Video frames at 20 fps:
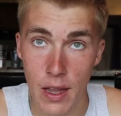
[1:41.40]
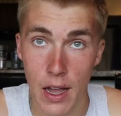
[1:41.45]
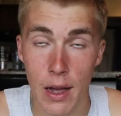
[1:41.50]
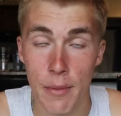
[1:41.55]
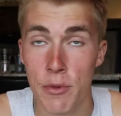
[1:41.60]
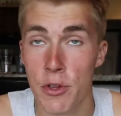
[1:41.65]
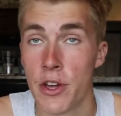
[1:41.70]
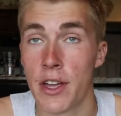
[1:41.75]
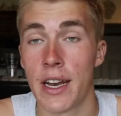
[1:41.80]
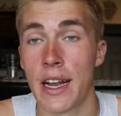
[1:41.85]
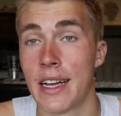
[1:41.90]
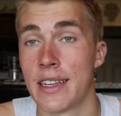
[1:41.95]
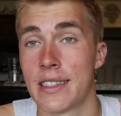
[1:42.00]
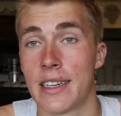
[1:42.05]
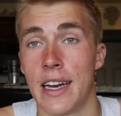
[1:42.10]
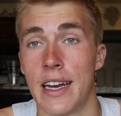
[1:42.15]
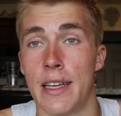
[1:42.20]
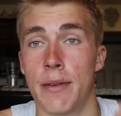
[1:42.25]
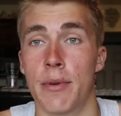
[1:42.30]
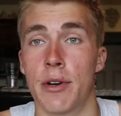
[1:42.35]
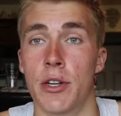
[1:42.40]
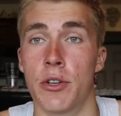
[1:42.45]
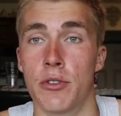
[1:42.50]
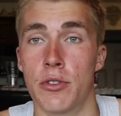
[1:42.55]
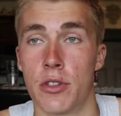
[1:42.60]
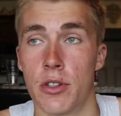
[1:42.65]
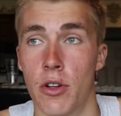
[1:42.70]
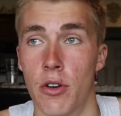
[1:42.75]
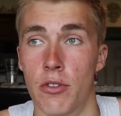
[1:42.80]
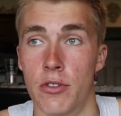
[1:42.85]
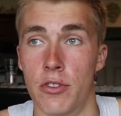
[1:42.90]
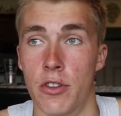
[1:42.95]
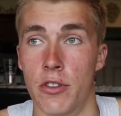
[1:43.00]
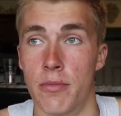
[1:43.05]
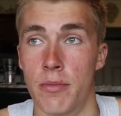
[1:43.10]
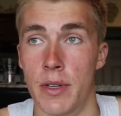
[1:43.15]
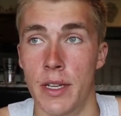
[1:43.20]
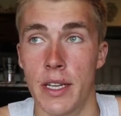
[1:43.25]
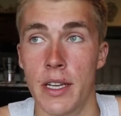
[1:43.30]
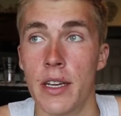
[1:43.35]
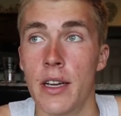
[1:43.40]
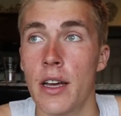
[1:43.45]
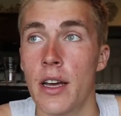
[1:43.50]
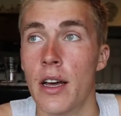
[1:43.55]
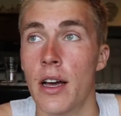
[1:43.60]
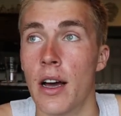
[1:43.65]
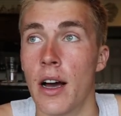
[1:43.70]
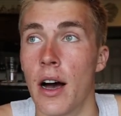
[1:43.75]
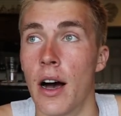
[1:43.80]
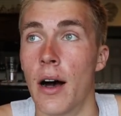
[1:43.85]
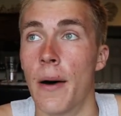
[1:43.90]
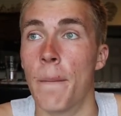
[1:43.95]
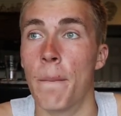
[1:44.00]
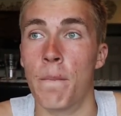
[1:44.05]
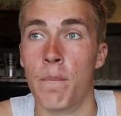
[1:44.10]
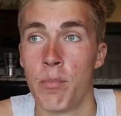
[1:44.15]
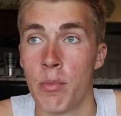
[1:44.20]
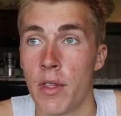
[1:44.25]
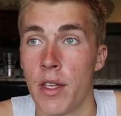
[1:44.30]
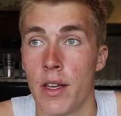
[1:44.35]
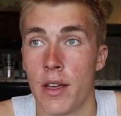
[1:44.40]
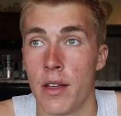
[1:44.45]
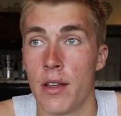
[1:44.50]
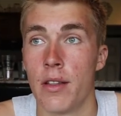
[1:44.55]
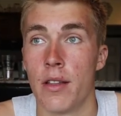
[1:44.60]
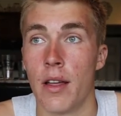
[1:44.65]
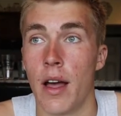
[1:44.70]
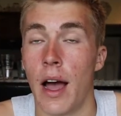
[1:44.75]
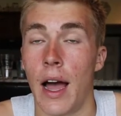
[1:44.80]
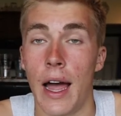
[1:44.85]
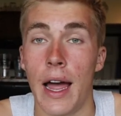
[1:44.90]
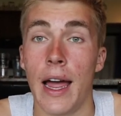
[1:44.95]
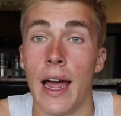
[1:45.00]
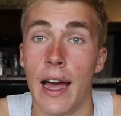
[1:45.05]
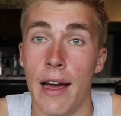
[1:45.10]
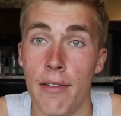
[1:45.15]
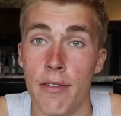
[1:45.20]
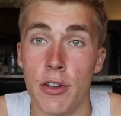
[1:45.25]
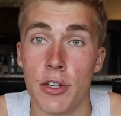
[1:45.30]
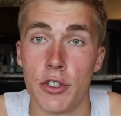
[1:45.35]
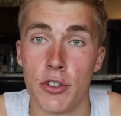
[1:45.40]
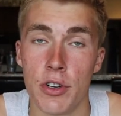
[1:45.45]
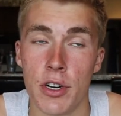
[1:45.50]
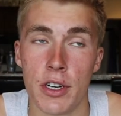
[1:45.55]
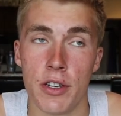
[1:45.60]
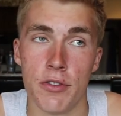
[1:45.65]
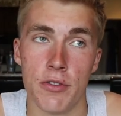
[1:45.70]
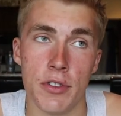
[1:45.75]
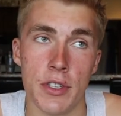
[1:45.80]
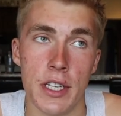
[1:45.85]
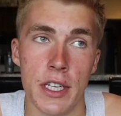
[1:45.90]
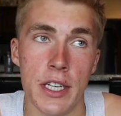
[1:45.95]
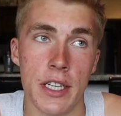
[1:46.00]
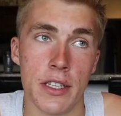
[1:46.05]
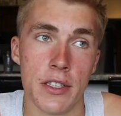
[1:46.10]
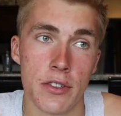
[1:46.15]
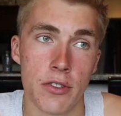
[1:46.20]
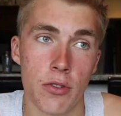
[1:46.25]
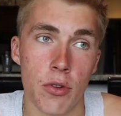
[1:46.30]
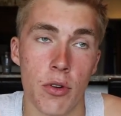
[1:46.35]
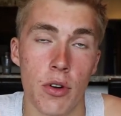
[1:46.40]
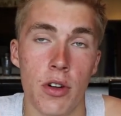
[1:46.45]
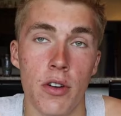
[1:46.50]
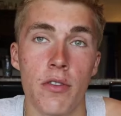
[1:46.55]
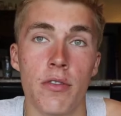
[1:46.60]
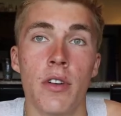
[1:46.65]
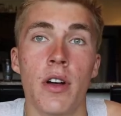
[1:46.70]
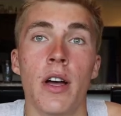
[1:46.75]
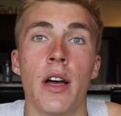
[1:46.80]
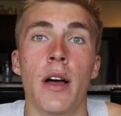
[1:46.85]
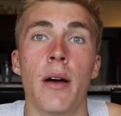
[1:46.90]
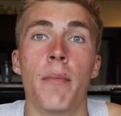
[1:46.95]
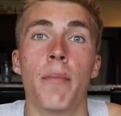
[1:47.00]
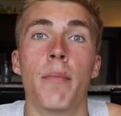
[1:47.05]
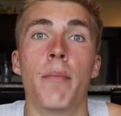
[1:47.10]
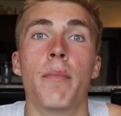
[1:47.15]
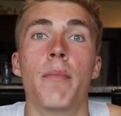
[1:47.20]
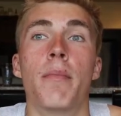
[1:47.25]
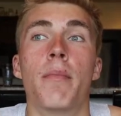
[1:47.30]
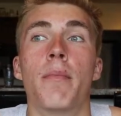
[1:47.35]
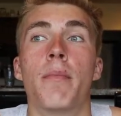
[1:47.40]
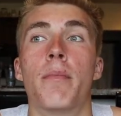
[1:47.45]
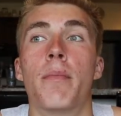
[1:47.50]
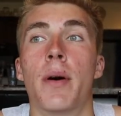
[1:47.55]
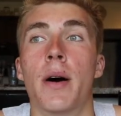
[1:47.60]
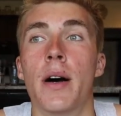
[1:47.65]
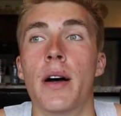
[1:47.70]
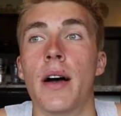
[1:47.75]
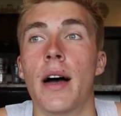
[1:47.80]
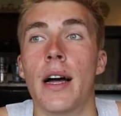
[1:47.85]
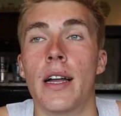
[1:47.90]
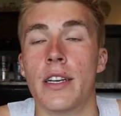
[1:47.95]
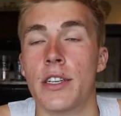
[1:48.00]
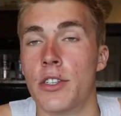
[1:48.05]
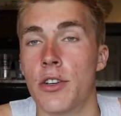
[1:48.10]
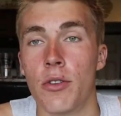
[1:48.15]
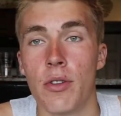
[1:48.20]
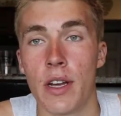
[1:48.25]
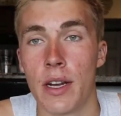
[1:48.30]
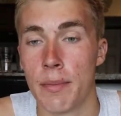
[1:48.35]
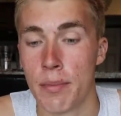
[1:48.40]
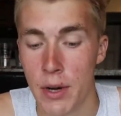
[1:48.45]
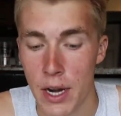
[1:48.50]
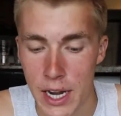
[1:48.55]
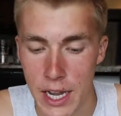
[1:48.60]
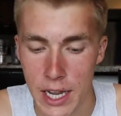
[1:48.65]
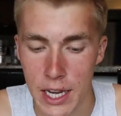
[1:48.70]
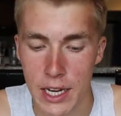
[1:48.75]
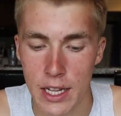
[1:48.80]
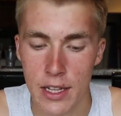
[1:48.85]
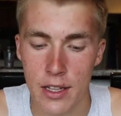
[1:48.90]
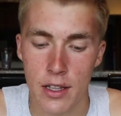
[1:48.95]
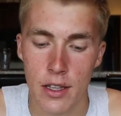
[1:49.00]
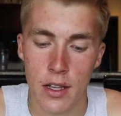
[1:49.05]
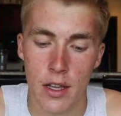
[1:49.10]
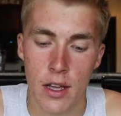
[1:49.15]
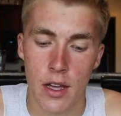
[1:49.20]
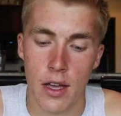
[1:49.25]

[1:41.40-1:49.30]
Um, you can ask anybody who's close with me. Um, I have a strict routine, sort of, but I just don't like breaking it.